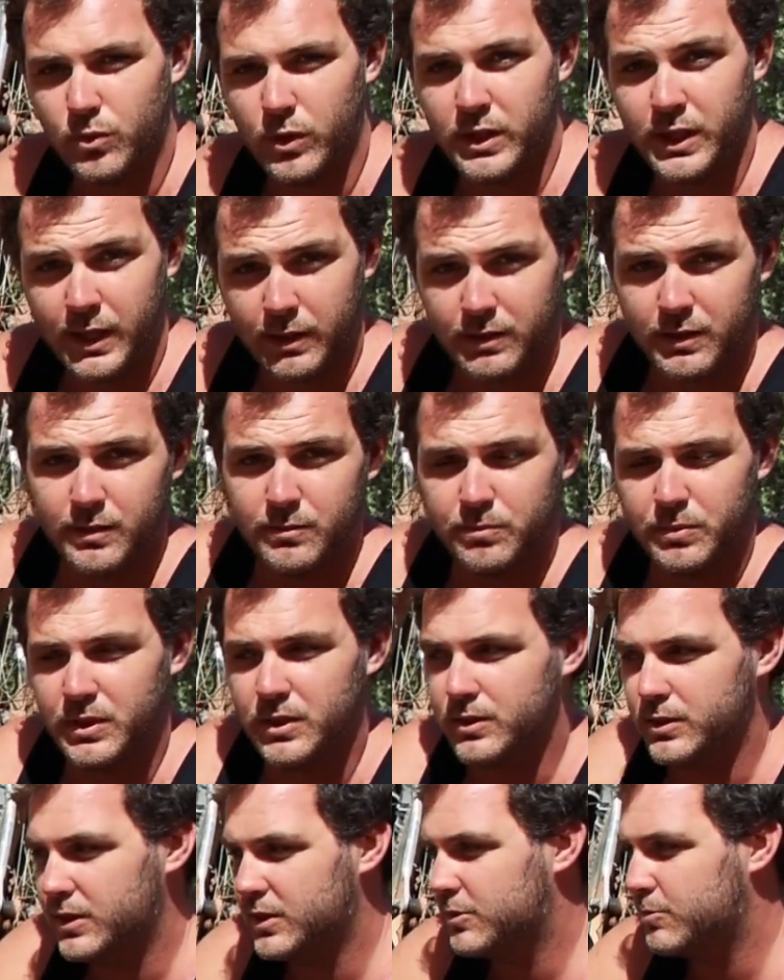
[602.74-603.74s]
when they did
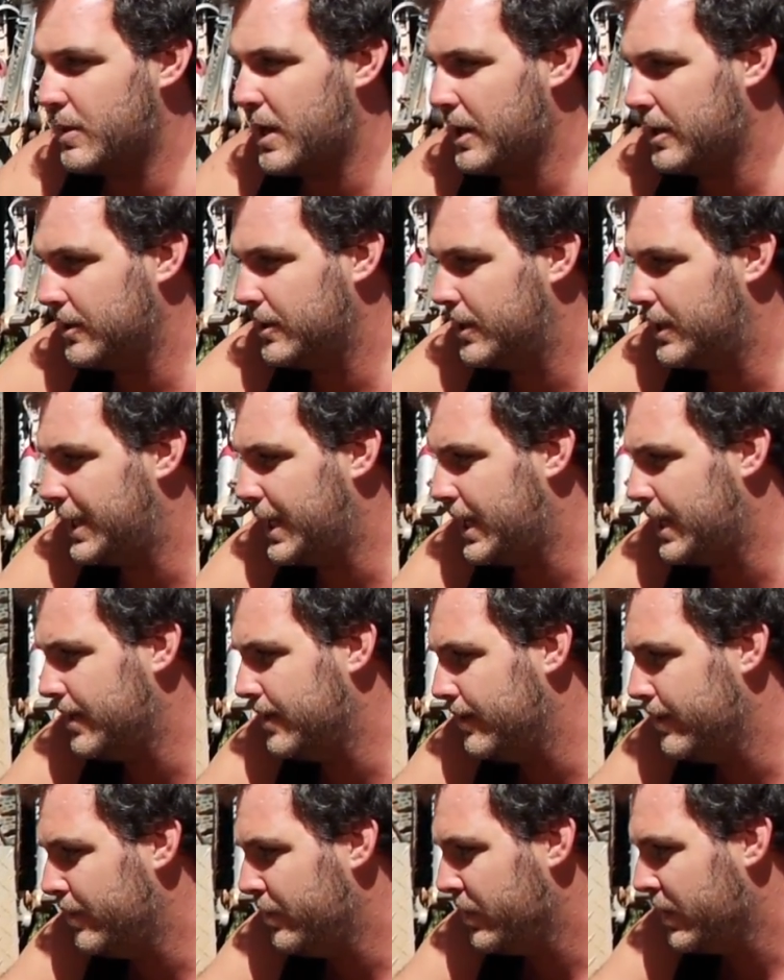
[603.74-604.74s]
build this back in the day.
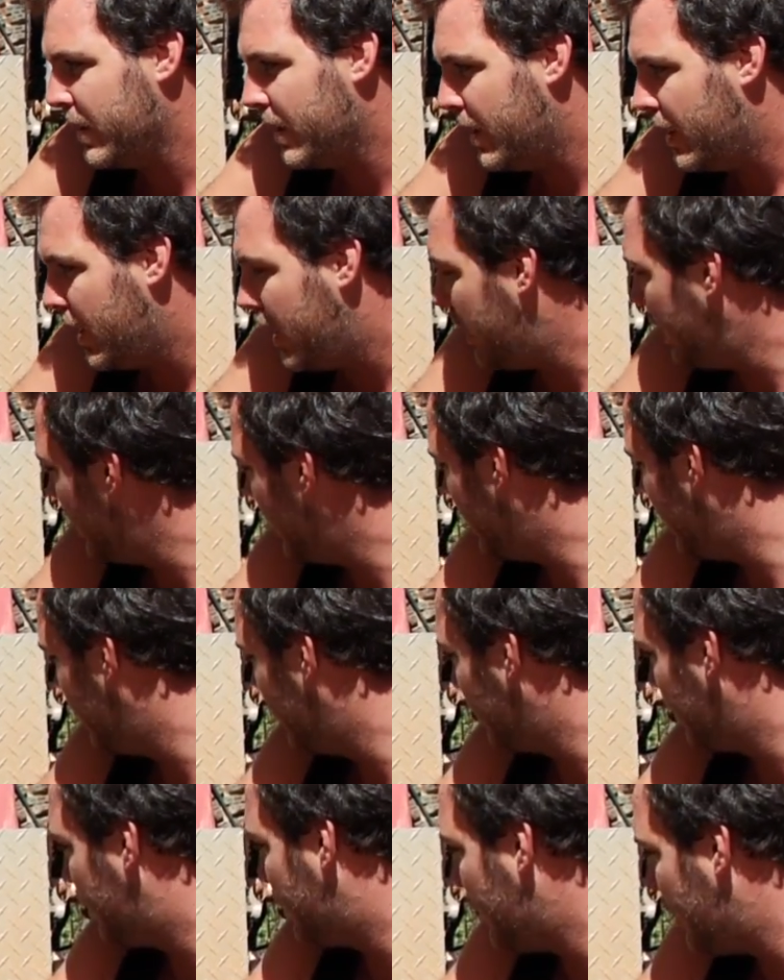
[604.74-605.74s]

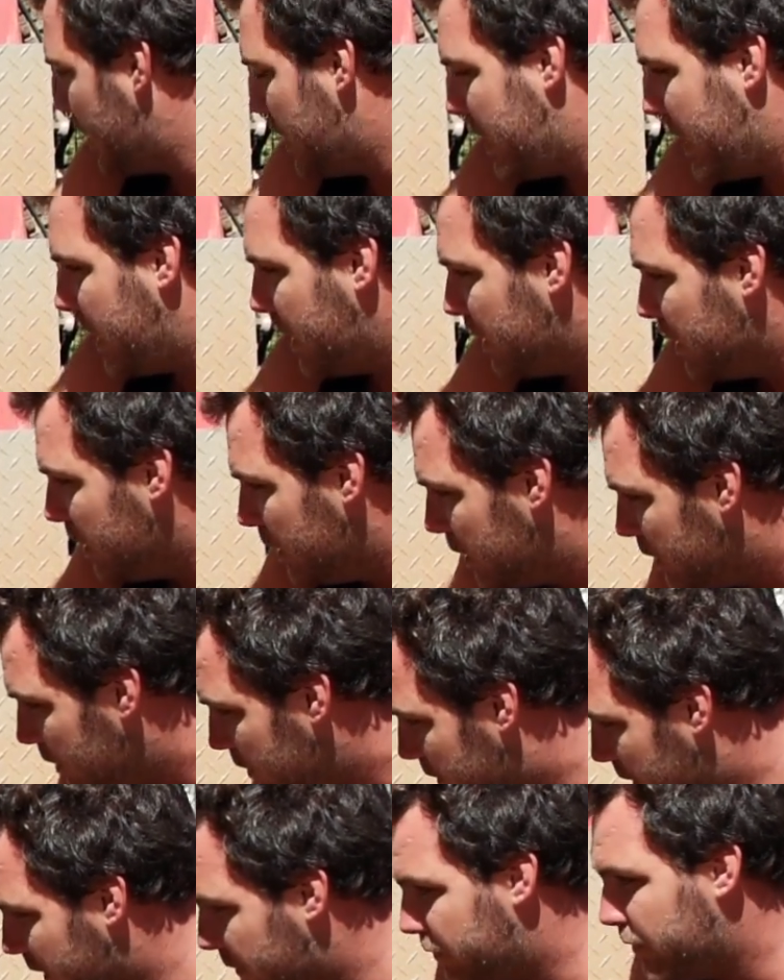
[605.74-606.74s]
So yeah,
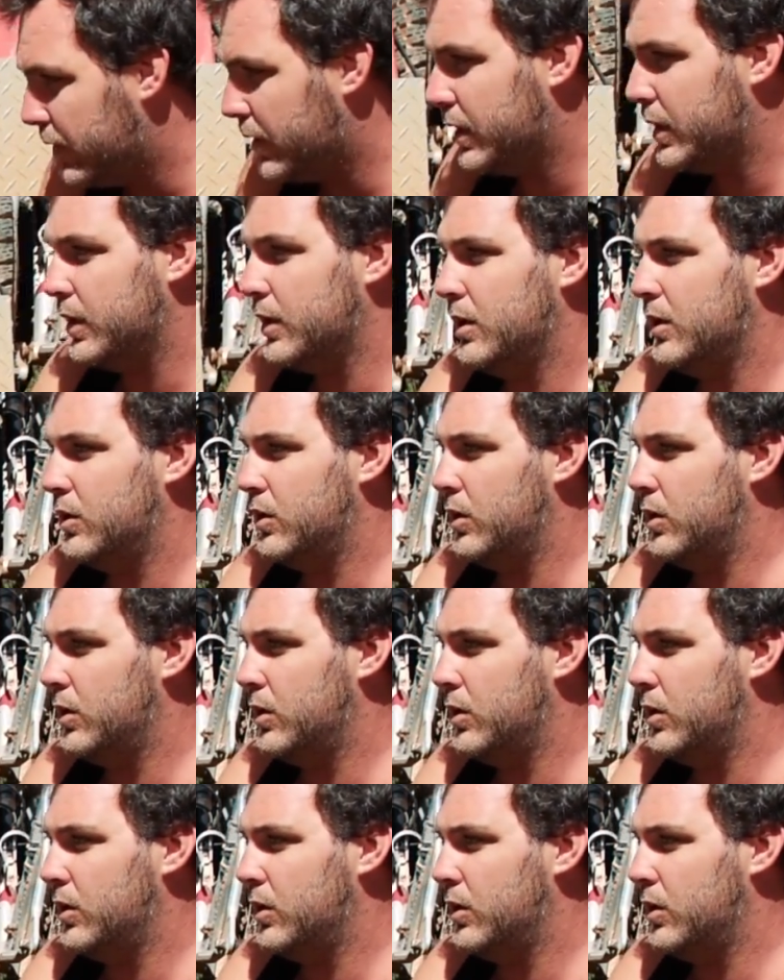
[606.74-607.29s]
definitely